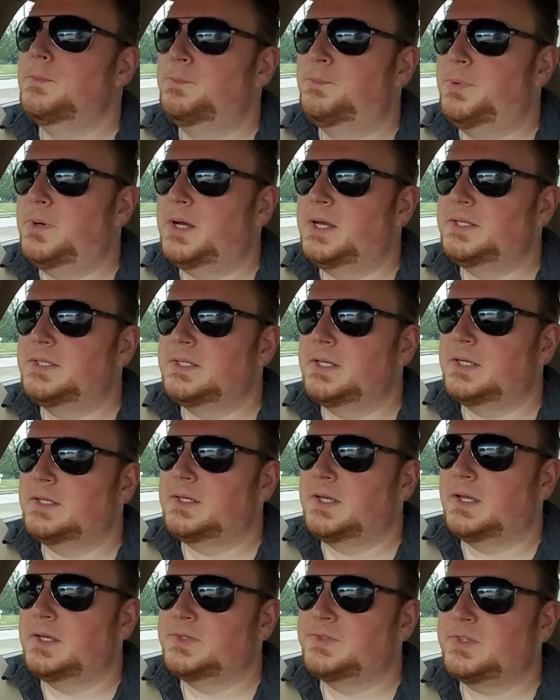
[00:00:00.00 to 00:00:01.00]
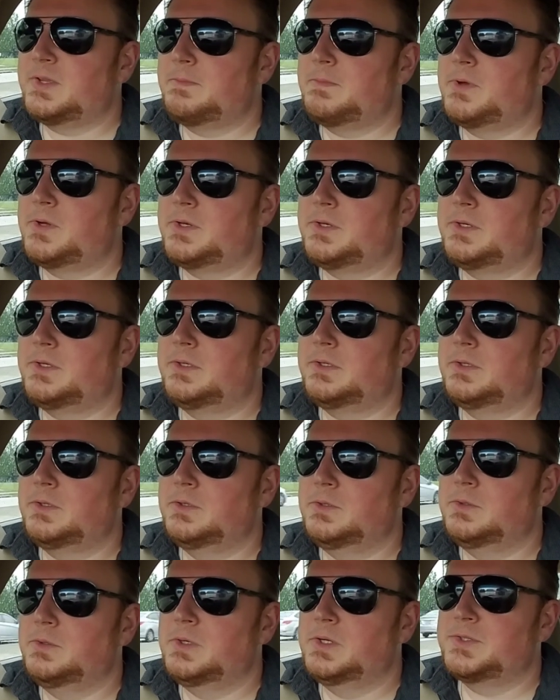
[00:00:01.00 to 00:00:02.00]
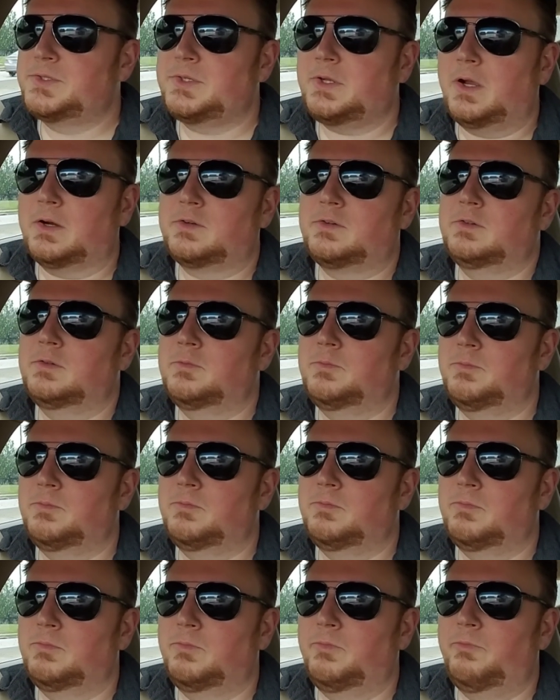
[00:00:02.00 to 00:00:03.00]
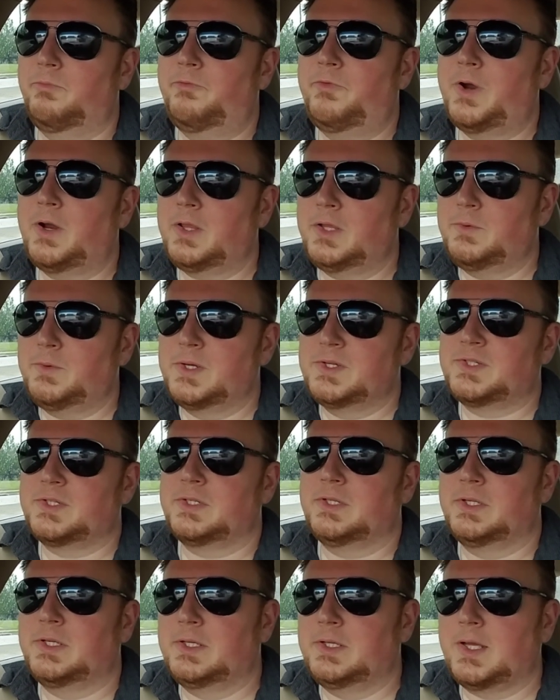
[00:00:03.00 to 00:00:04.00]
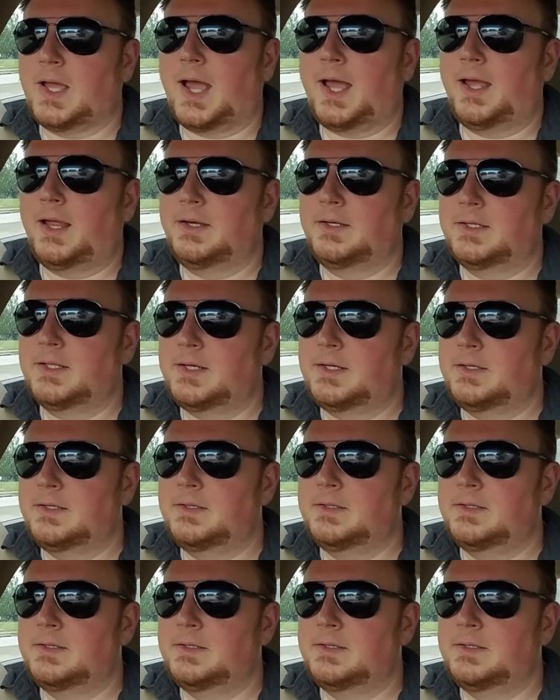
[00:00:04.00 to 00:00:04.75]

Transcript: but uh, as someone who has talked to him fairly recently, I did